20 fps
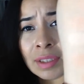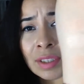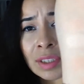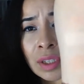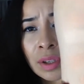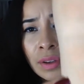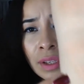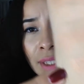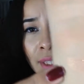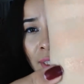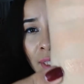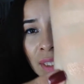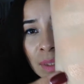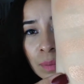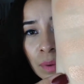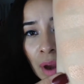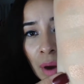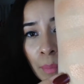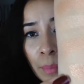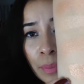So this is
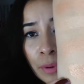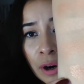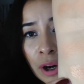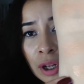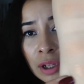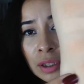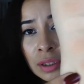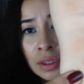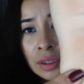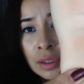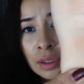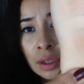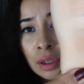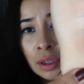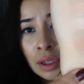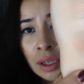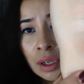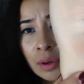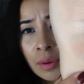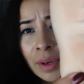Bronze
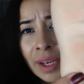Glow.